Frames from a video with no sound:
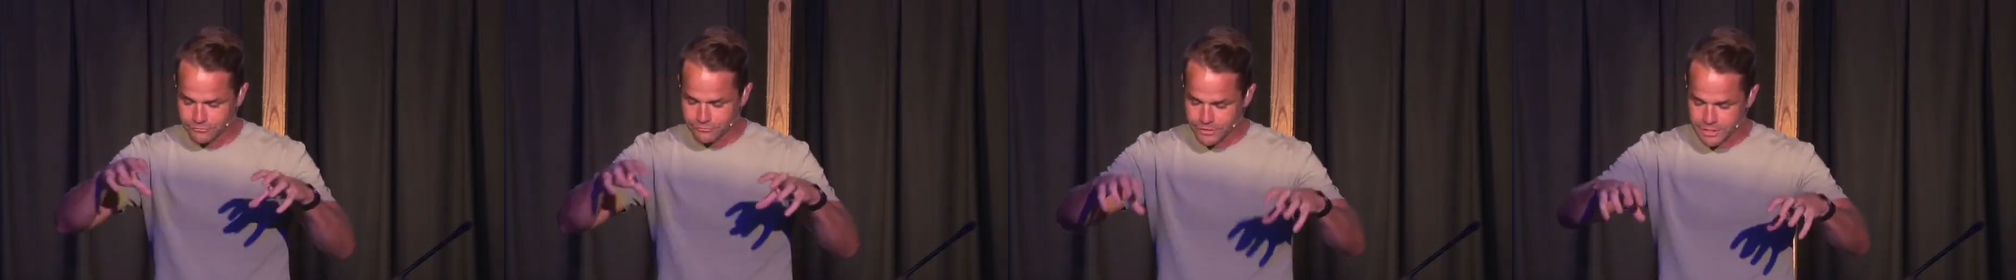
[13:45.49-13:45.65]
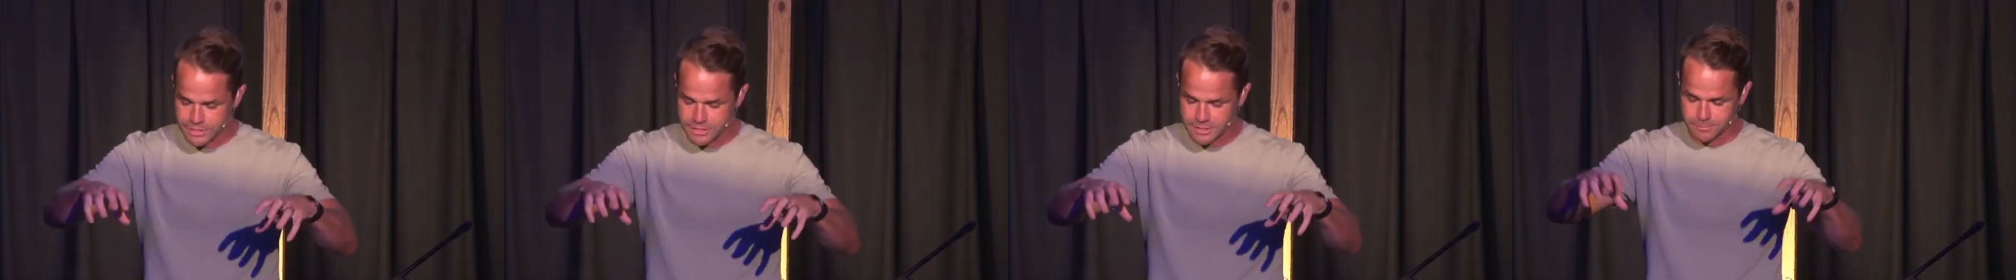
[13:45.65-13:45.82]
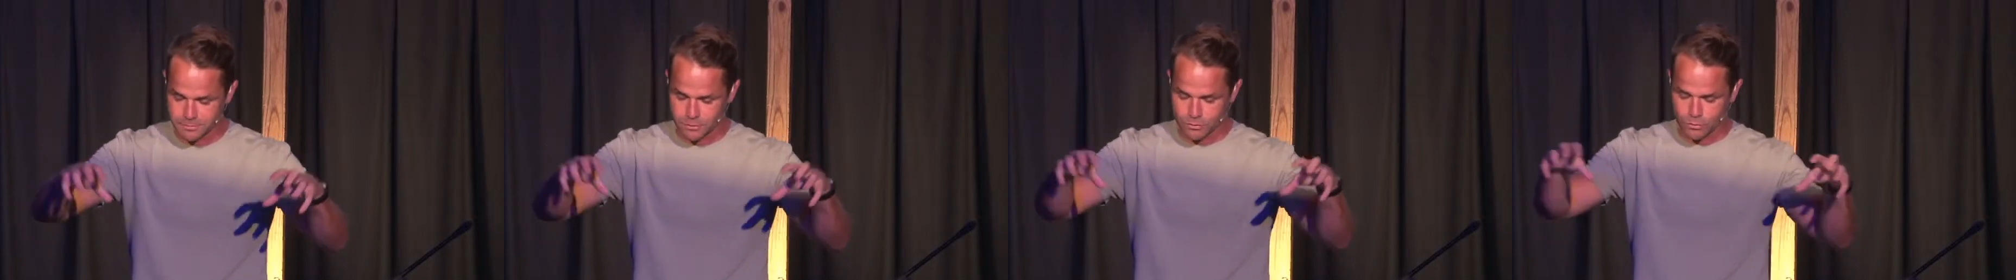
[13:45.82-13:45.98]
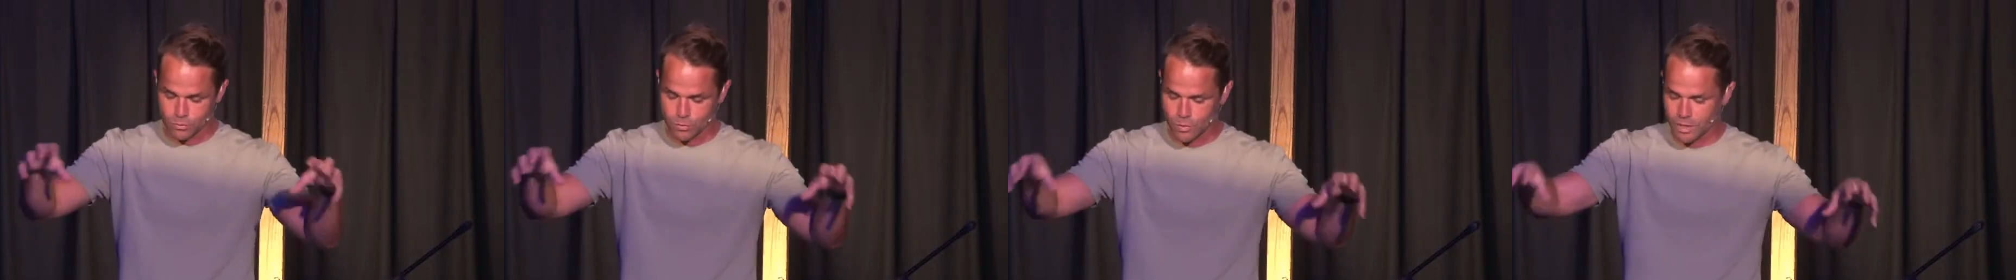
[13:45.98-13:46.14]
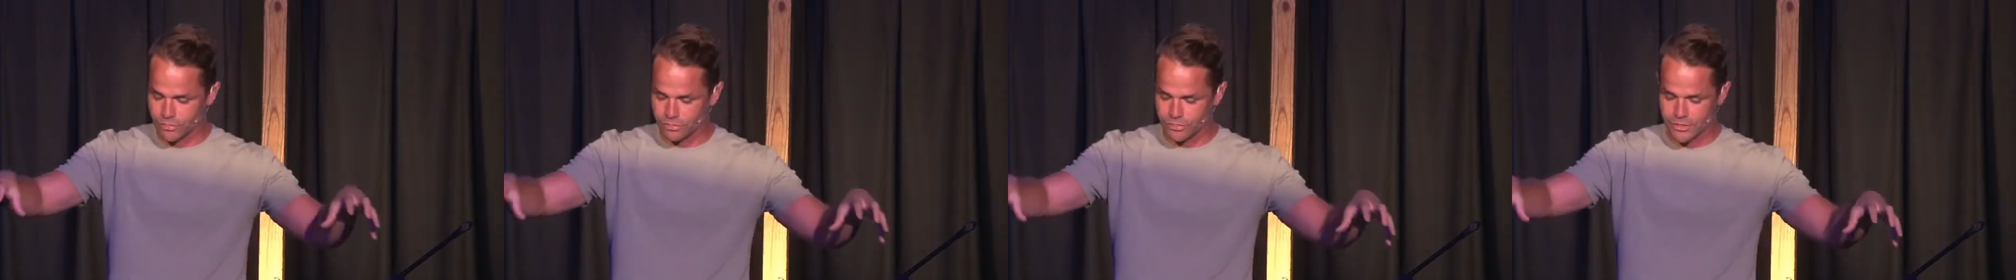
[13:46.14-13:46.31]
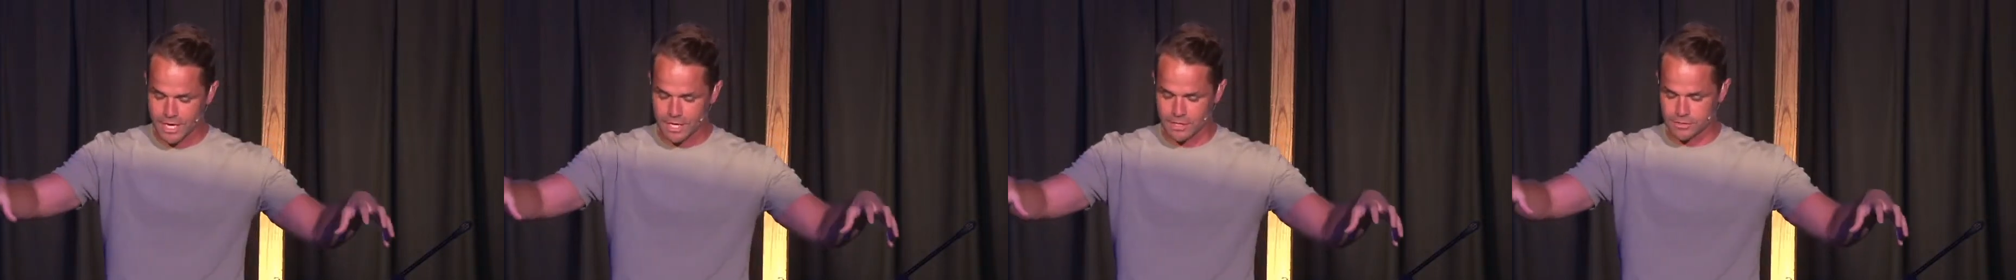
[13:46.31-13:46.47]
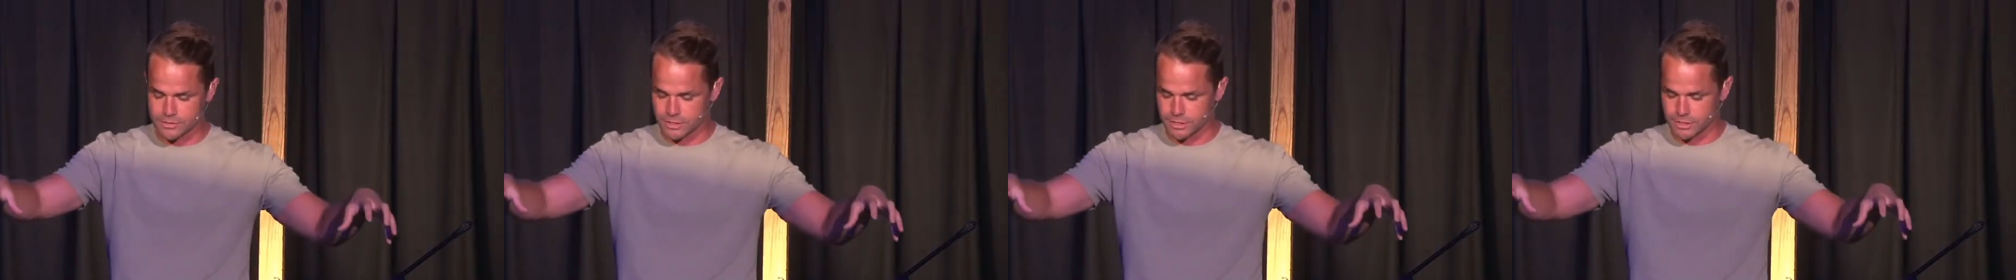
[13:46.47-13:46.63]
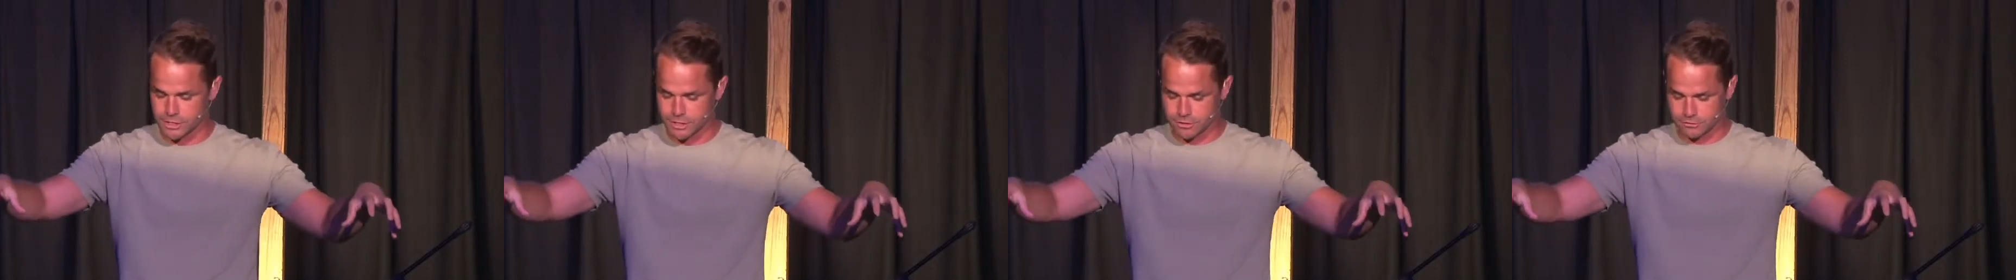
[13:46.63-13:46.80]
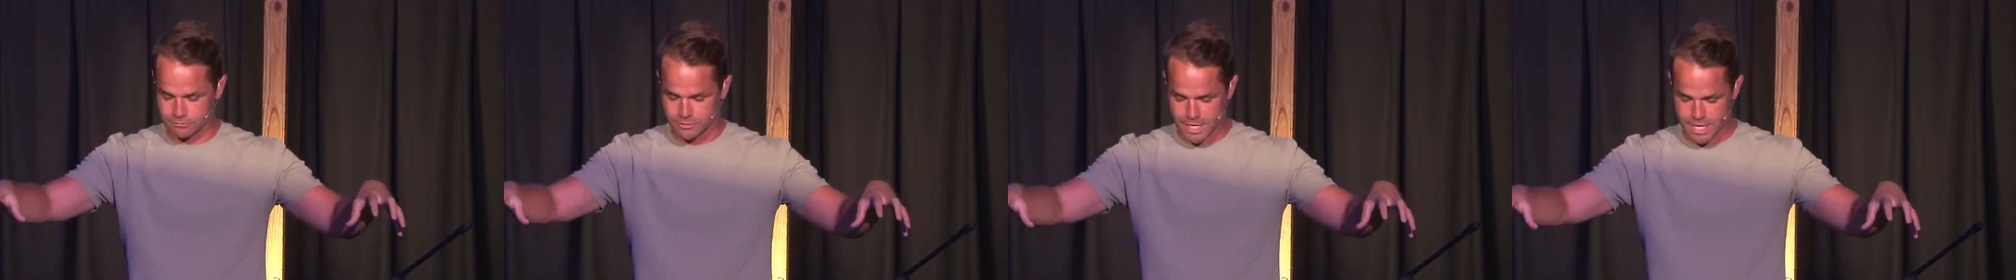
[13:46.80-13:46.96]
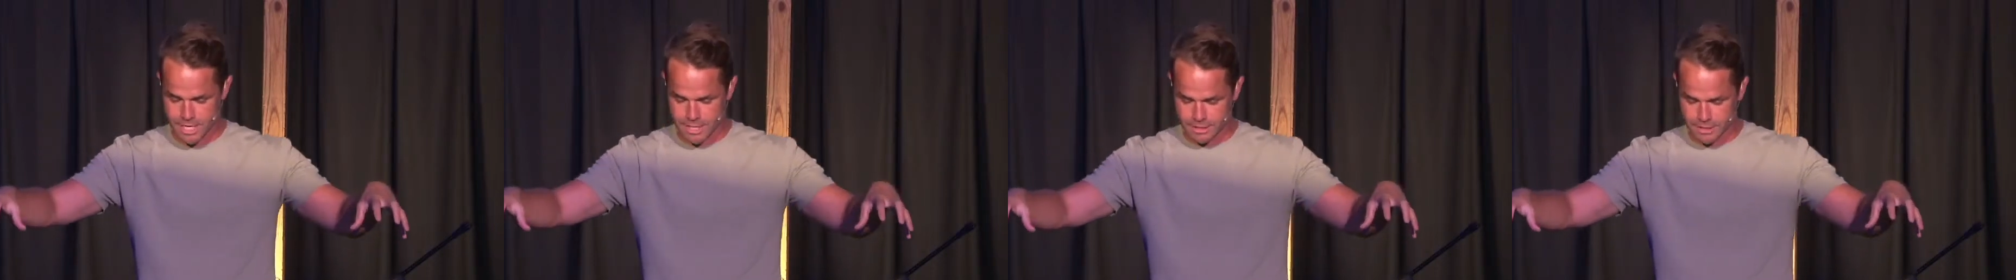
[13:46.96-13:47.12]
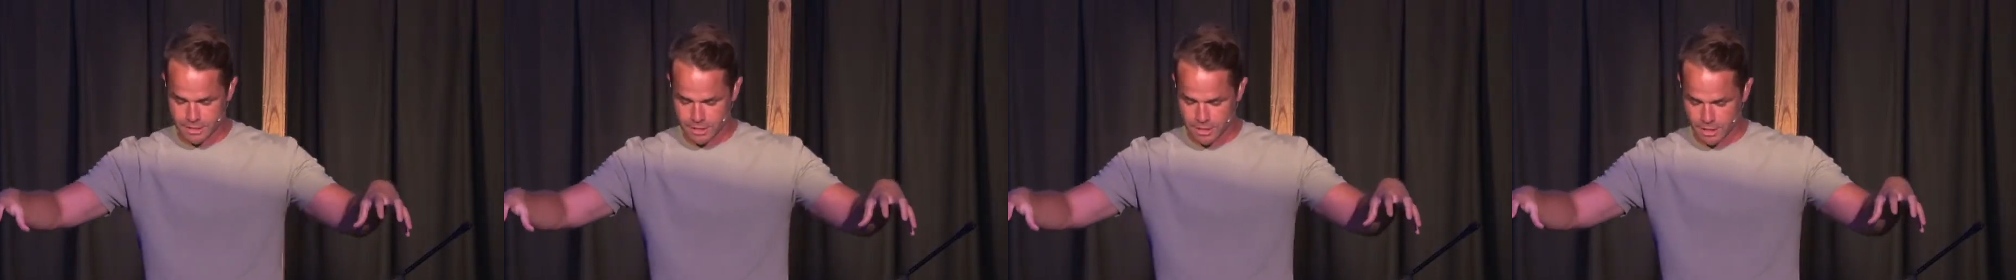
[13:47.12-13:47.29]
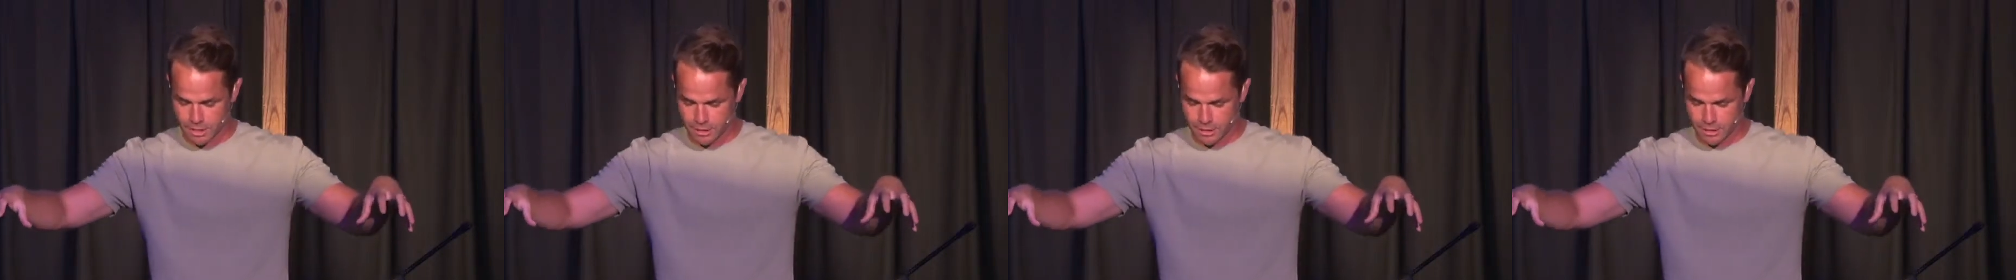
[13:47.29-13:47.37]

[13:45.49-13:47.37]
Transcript: visible 1,000-year reign